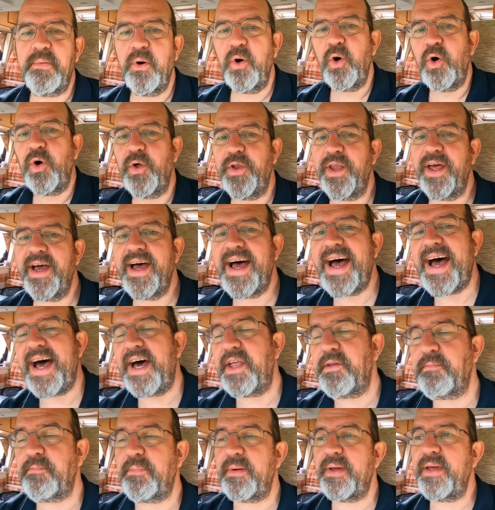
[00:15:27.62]
border
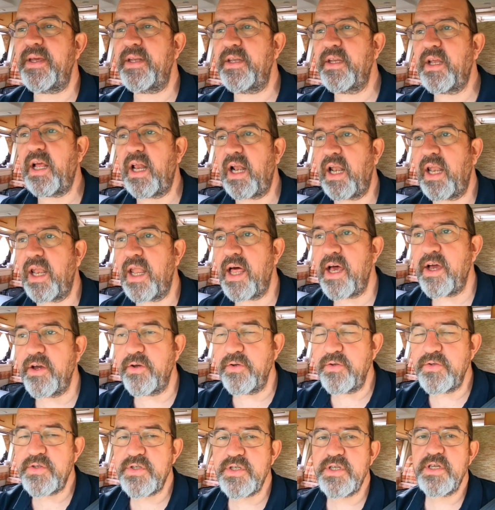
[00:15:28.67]
had been
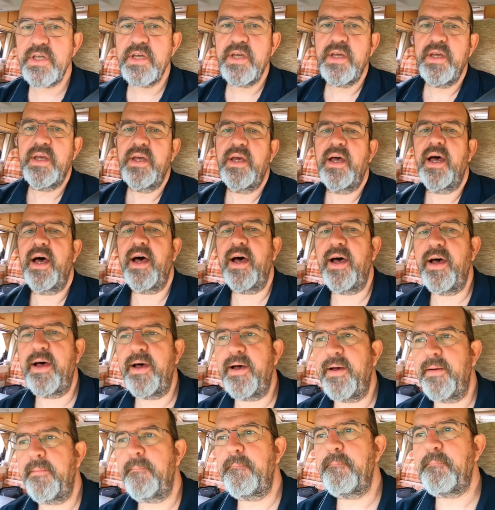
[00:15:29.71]
closed
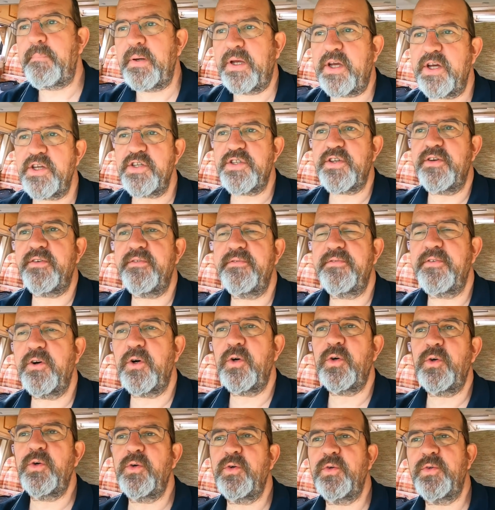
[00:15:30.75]
um, because
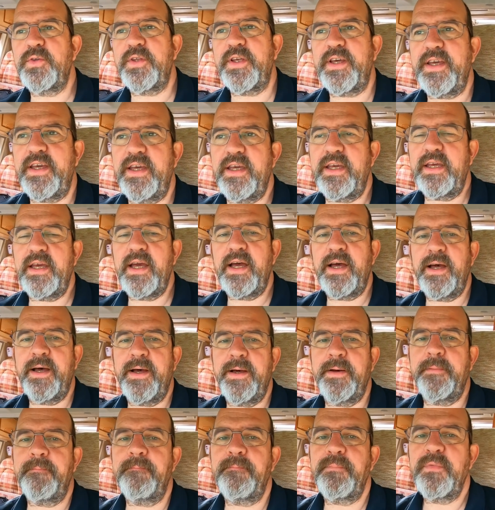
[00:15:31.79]
of all the
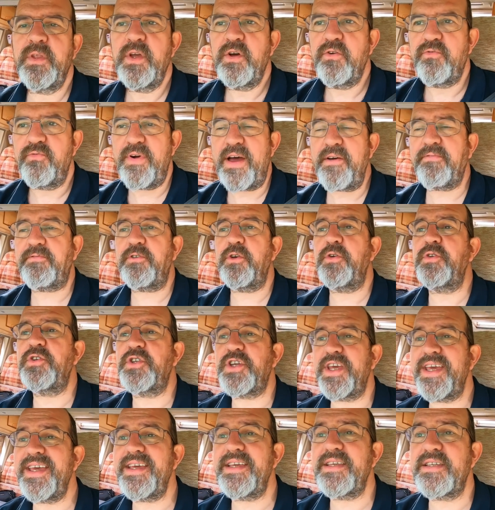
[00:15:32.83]
um,
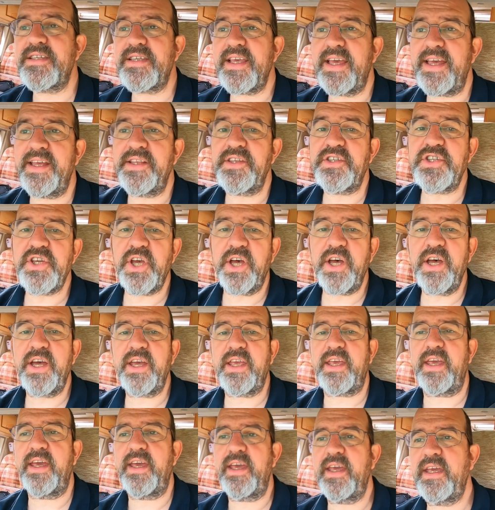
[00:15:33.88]
refugees in
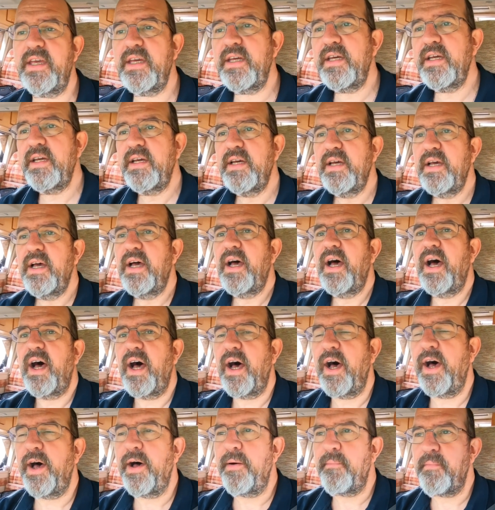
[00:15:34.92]
Turkey
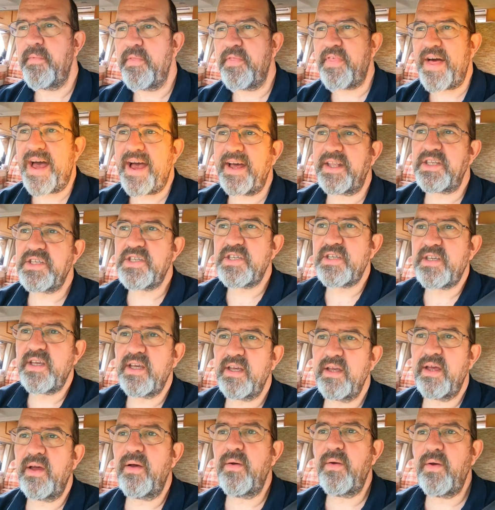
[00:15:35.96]
um, that
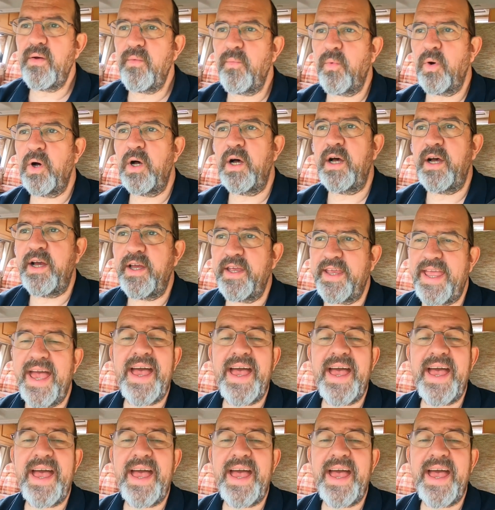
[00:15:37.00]
were